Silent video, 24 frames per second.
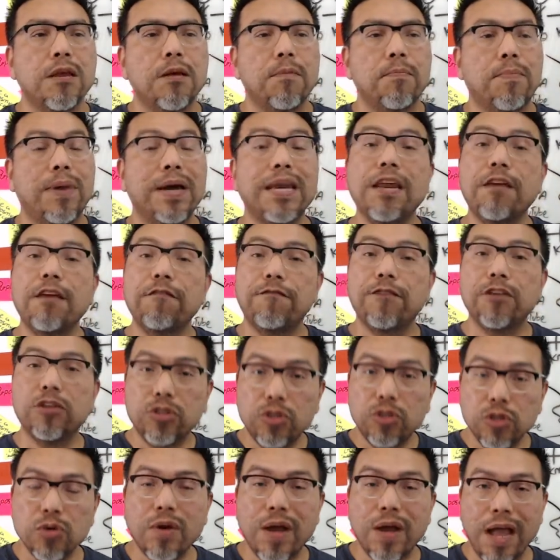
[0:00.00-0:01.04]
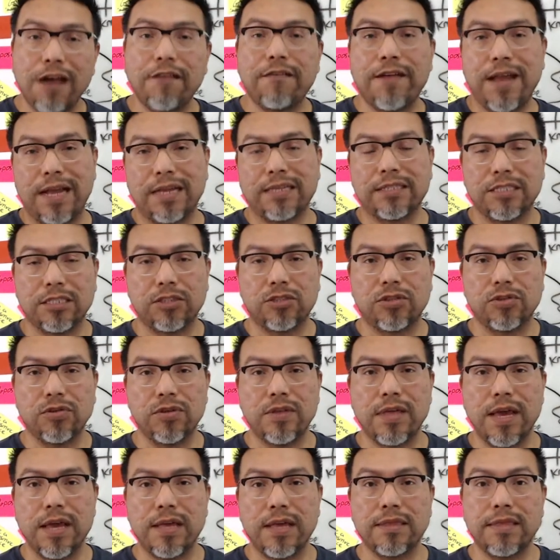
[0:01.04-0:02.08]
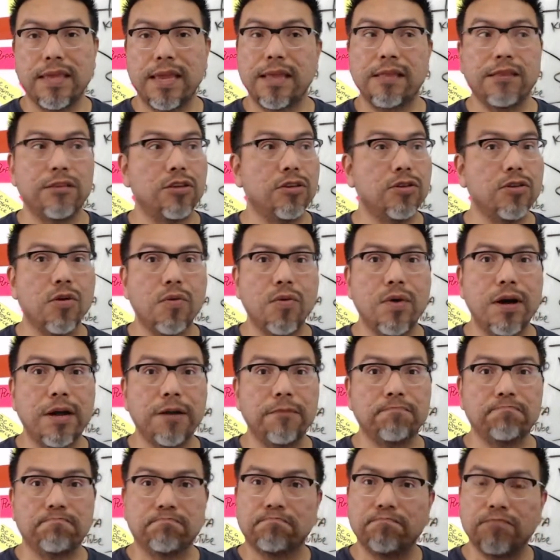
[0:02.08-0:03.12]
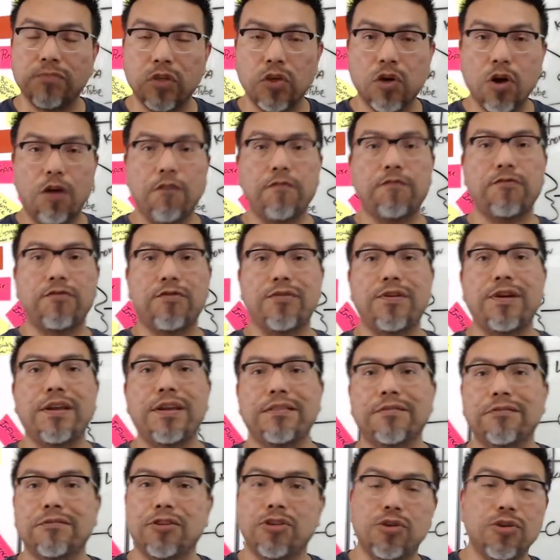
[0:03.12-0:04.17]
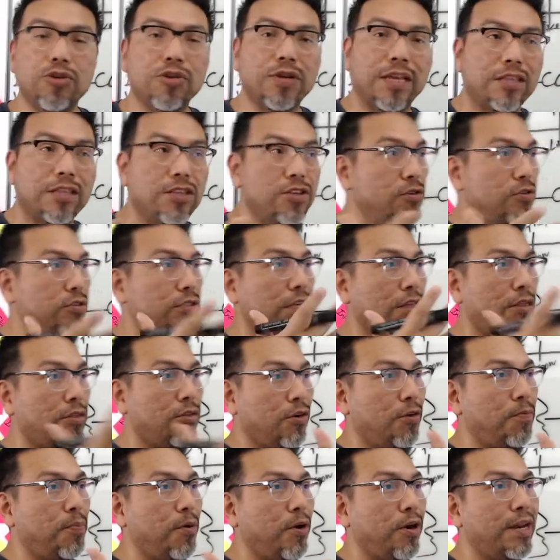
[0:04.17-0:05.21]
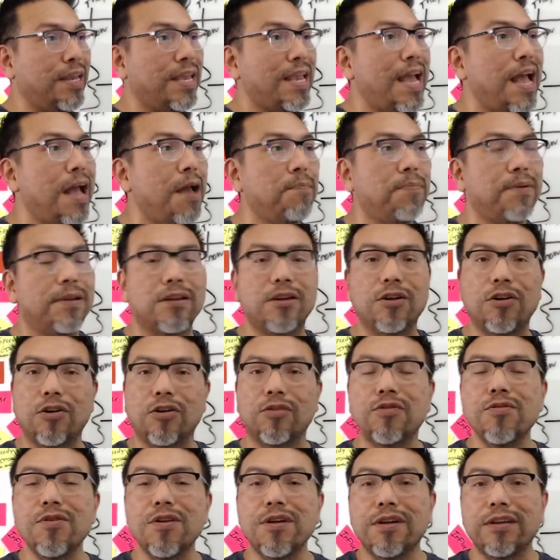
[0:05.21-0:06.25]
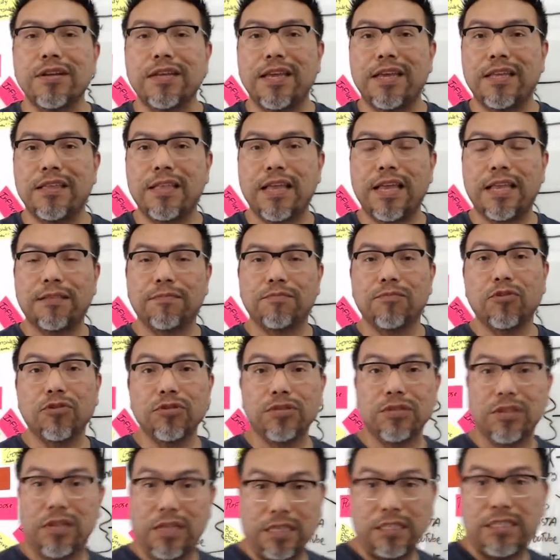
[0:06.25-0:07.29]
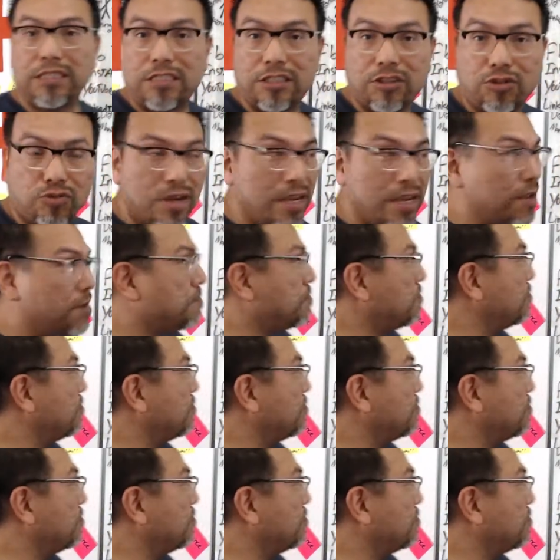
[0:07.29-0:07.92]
But if you do have access to that, then you know what? Go for it. You can use a third party app and go in in, in stream